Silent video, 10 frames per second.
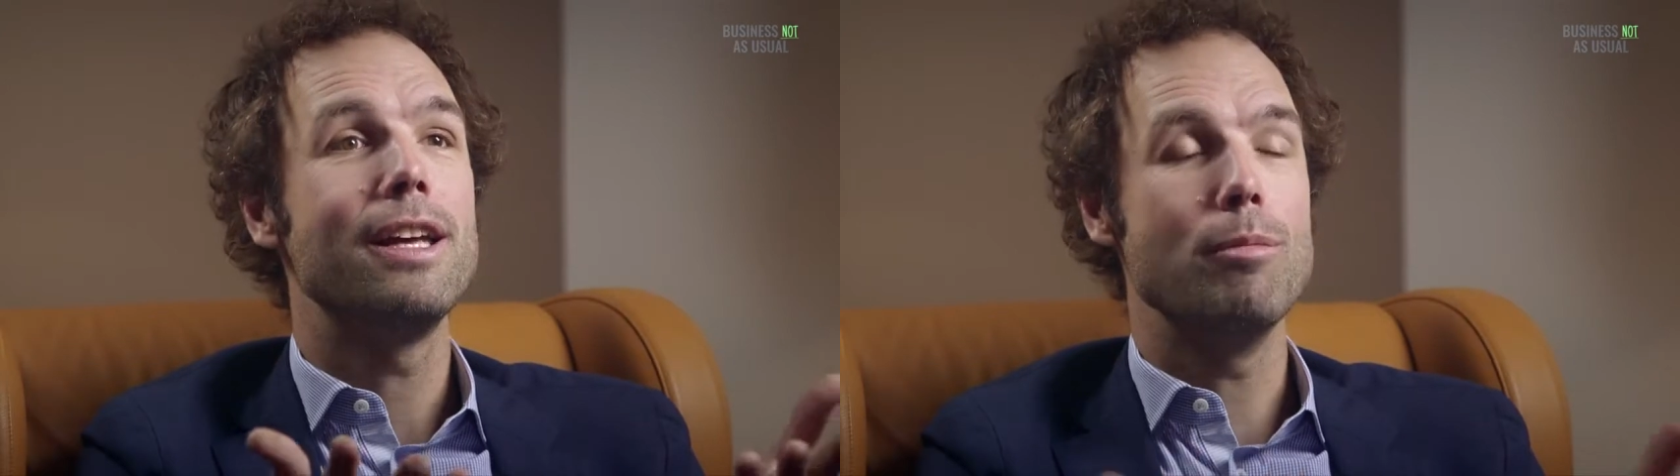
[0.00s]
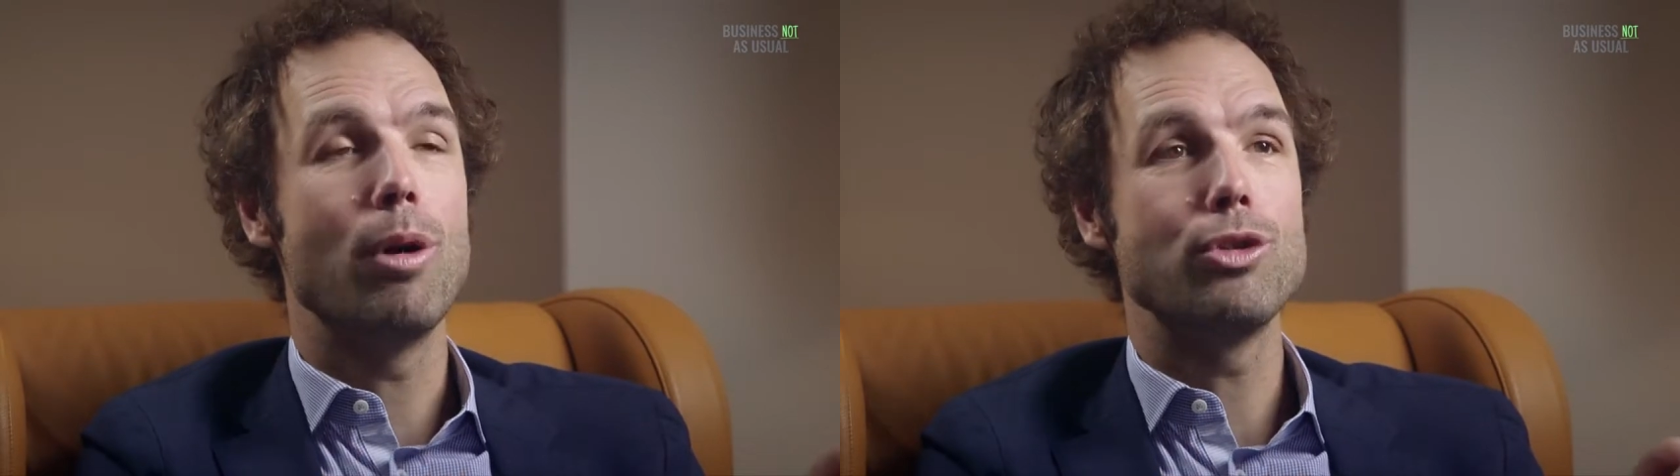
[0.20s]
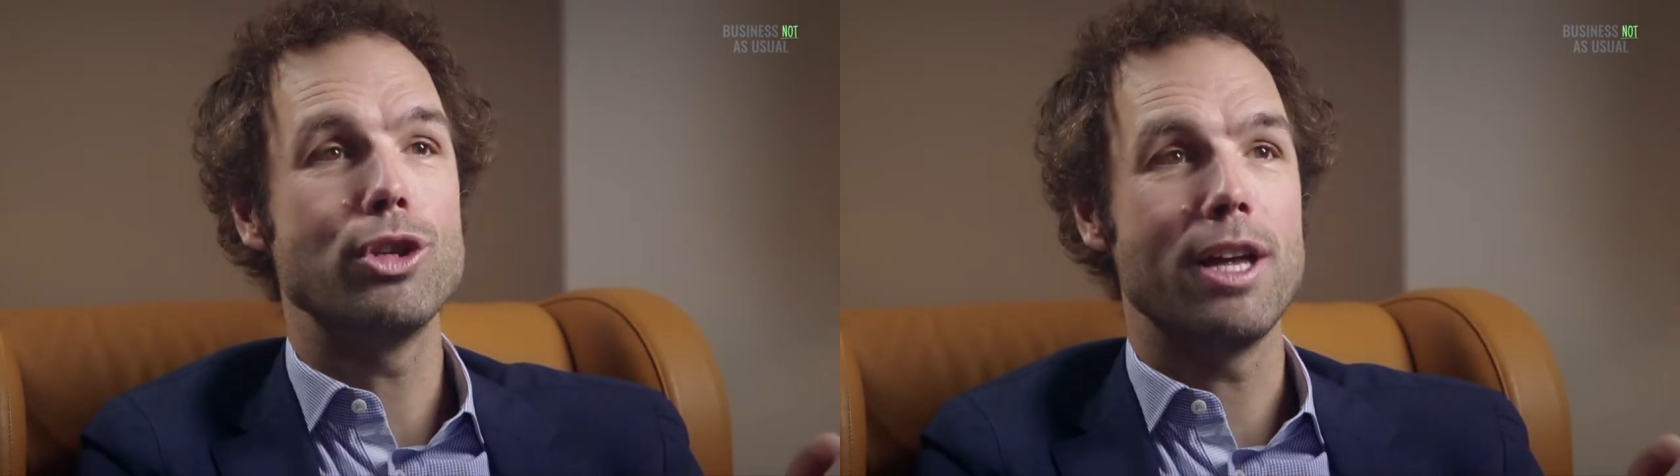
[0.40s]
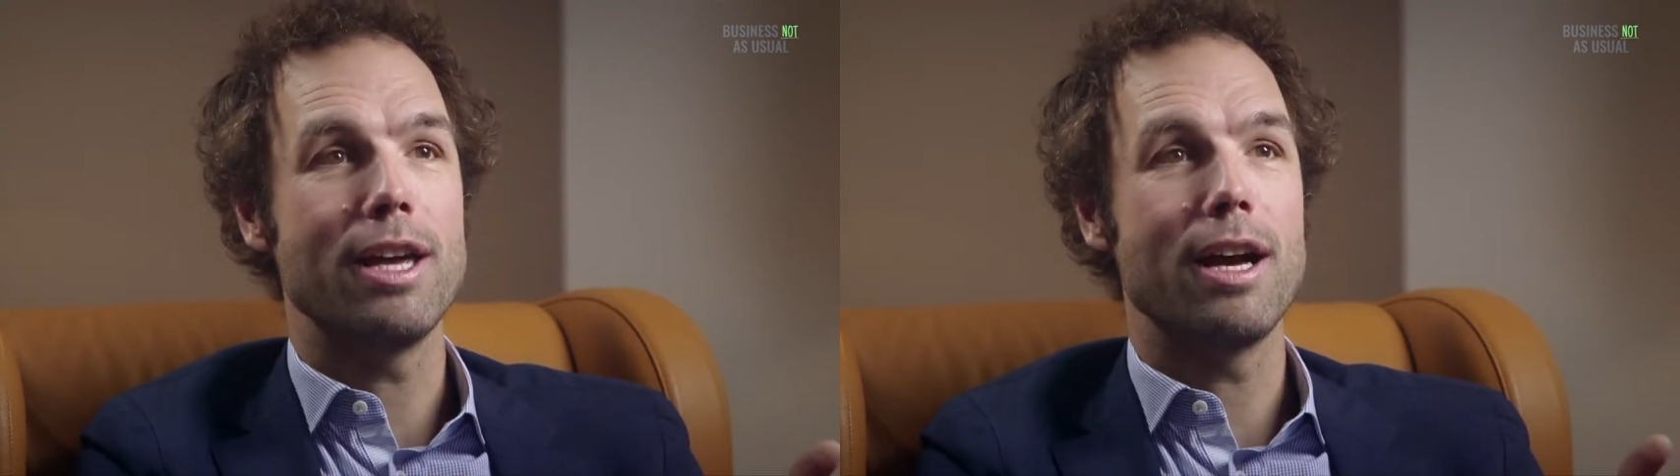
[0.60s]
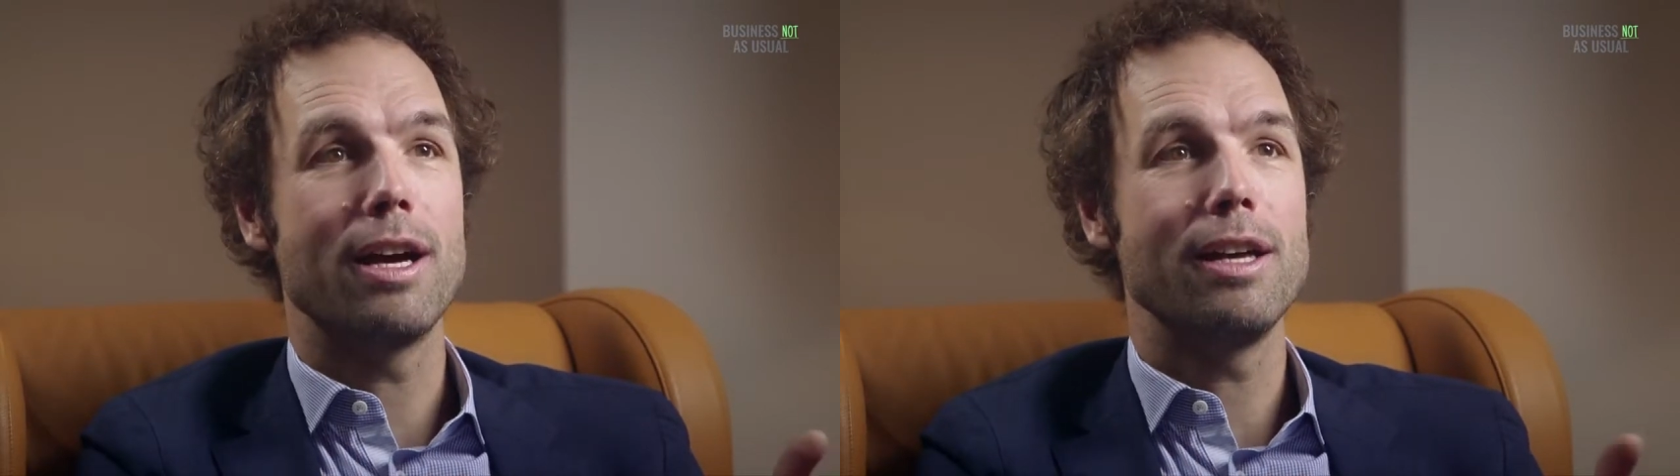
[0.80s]
emotion
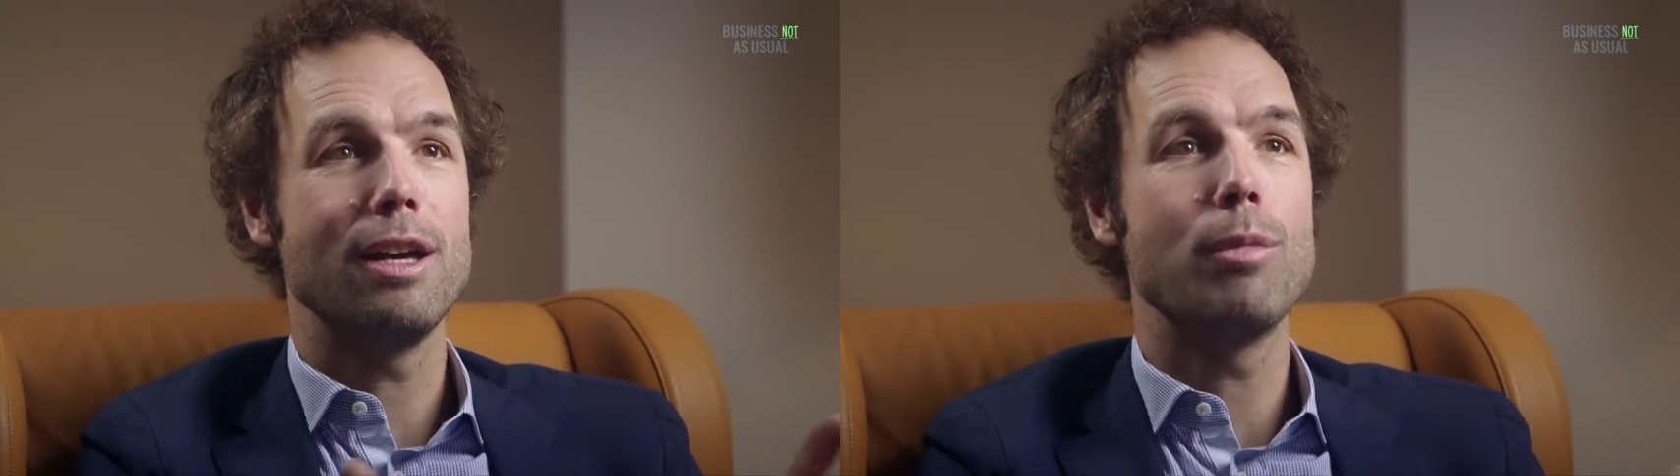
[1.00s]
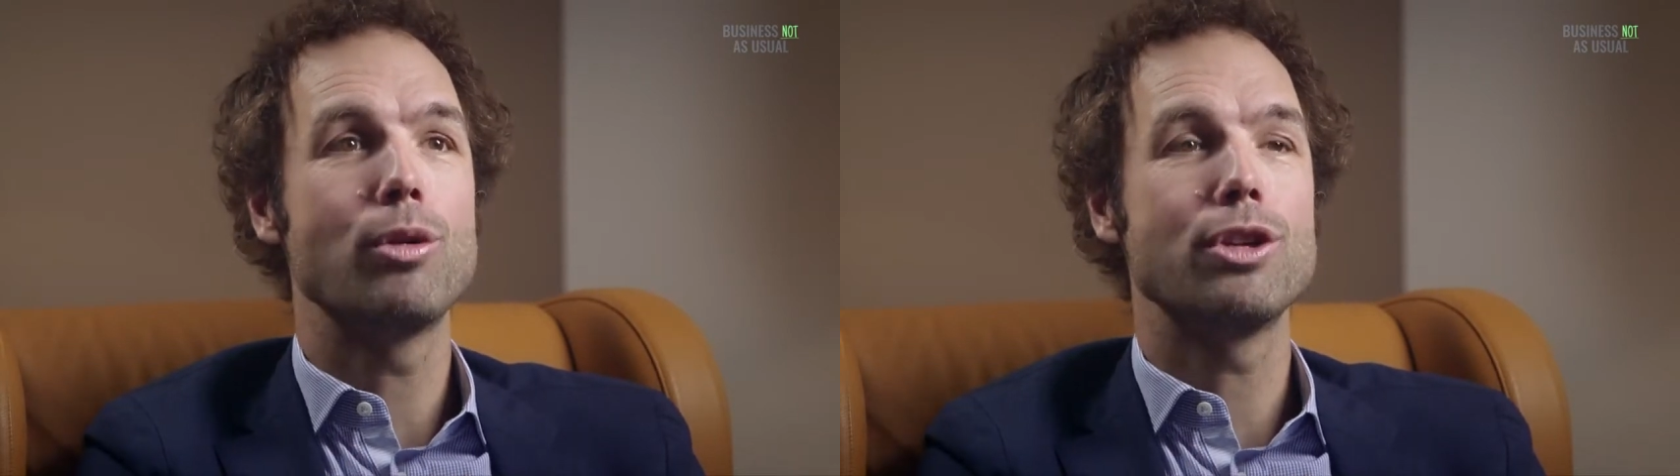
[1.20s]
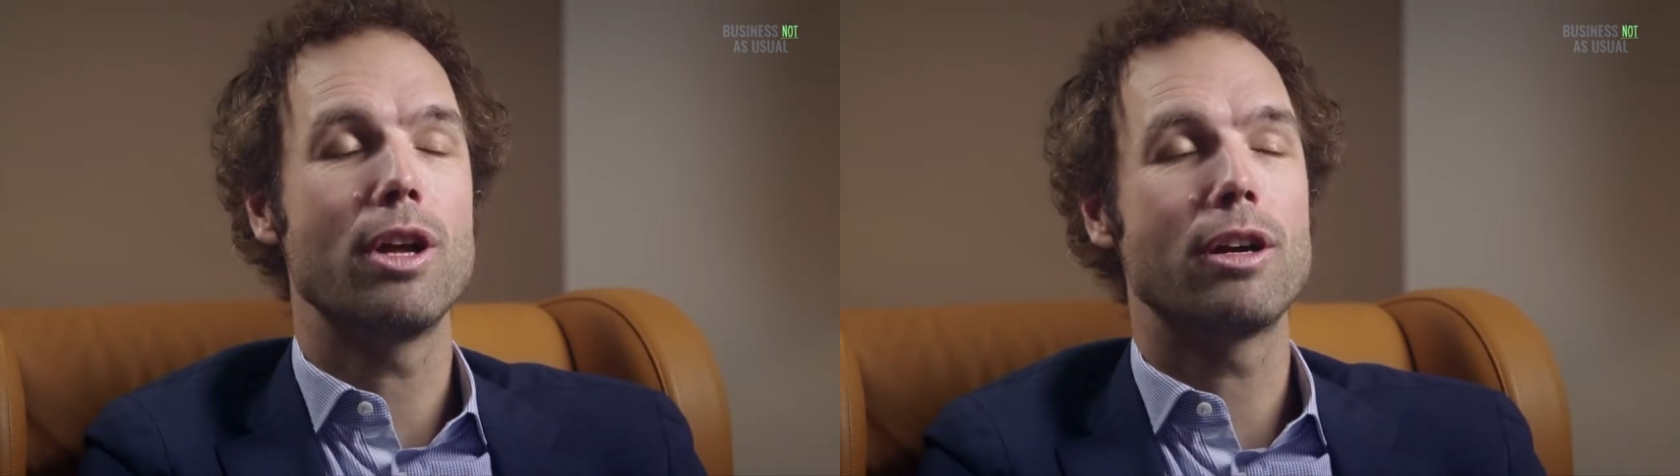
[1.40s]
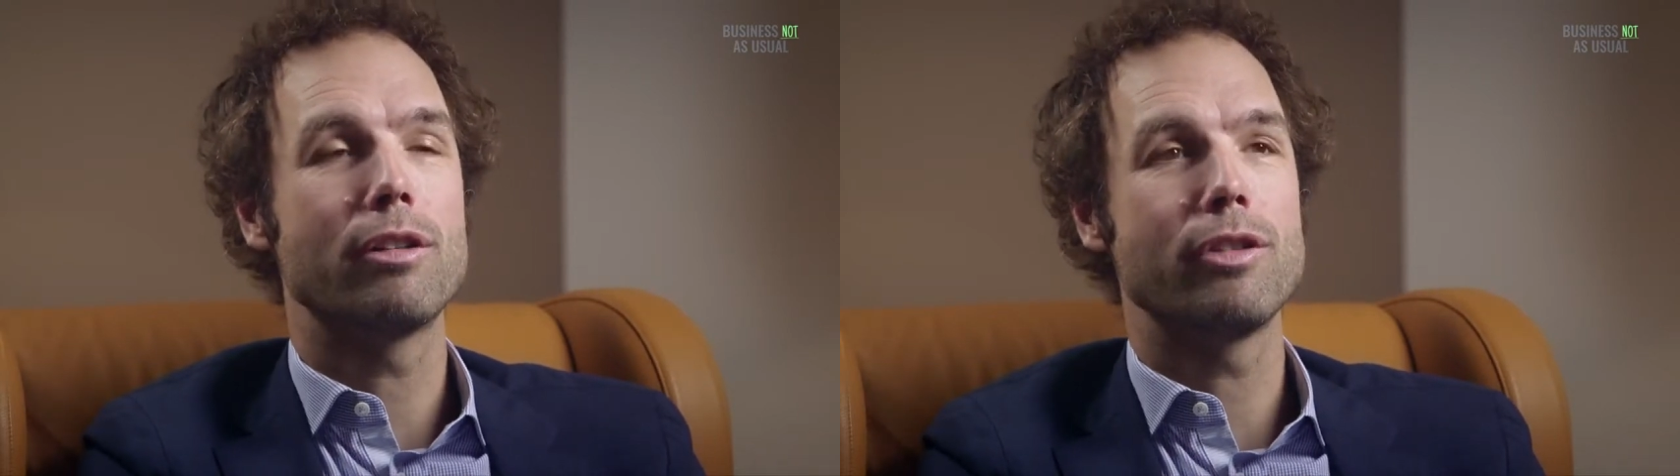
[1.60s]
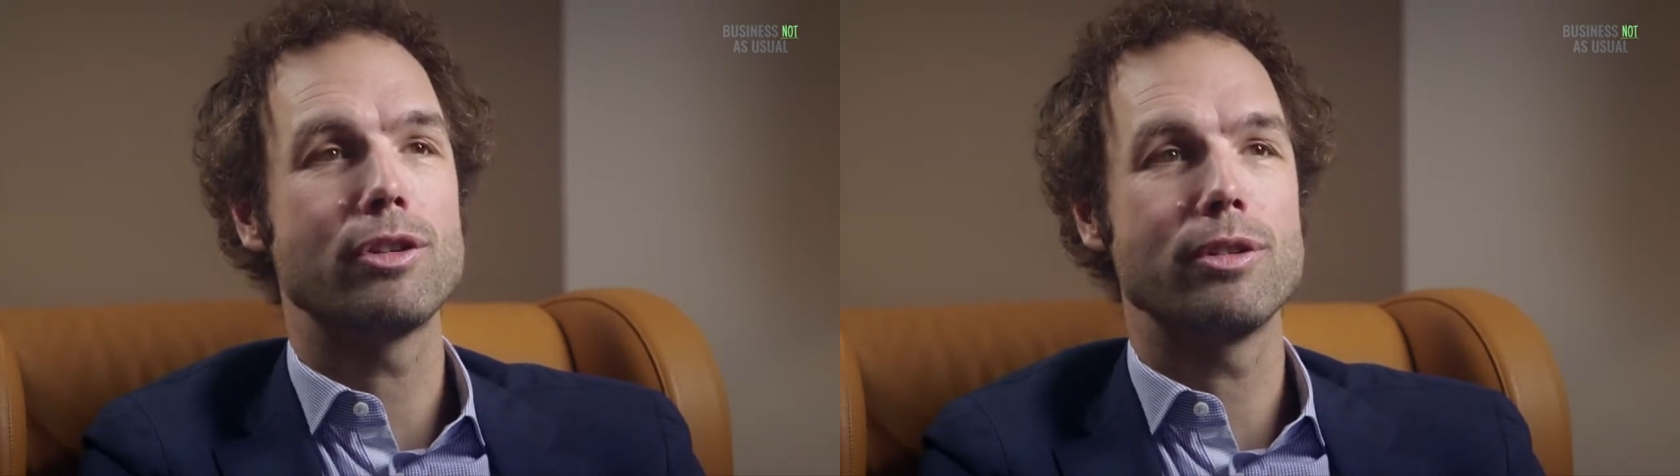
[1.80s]
AI, emotion
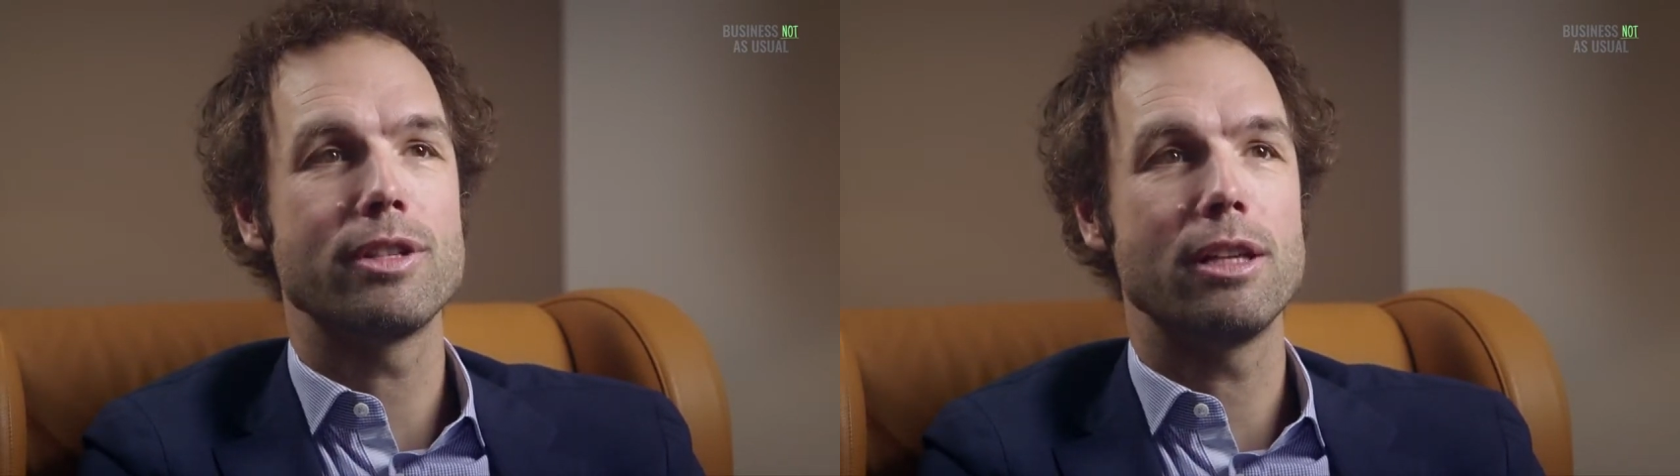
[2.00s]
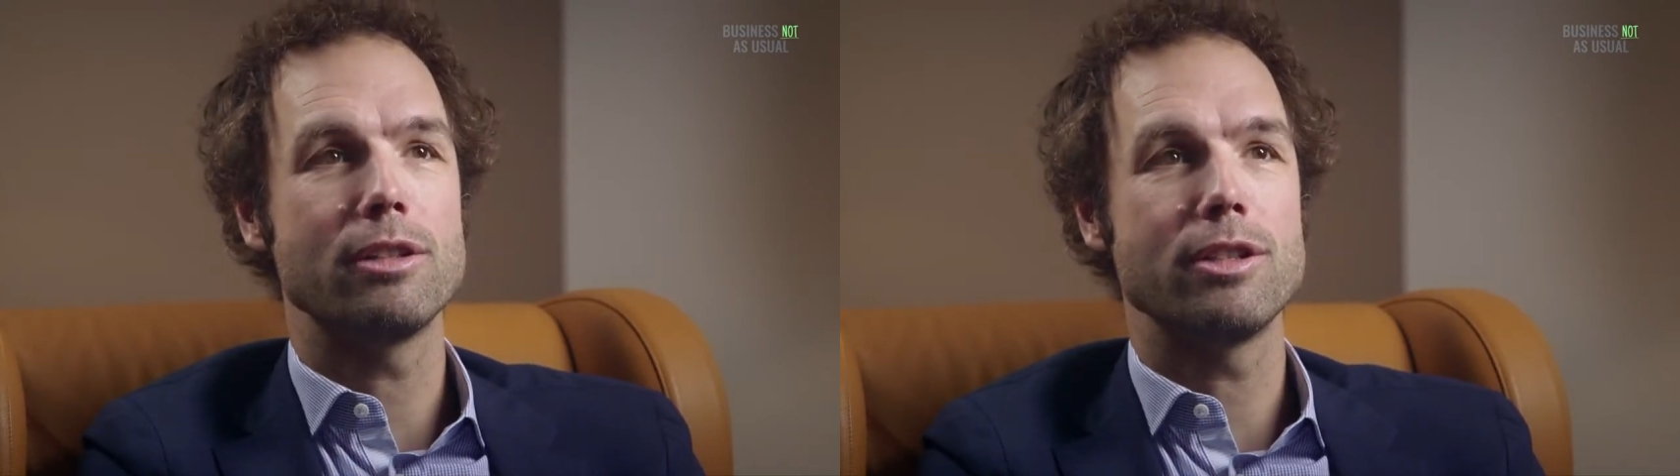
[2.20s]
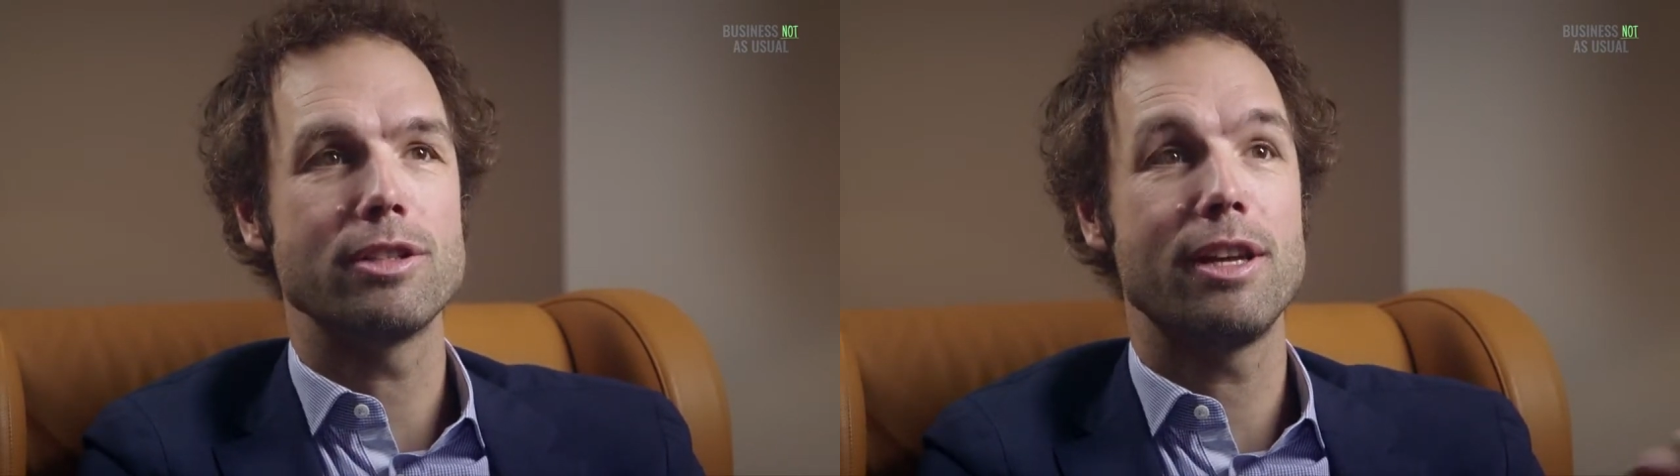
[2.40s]
artificial intelligence.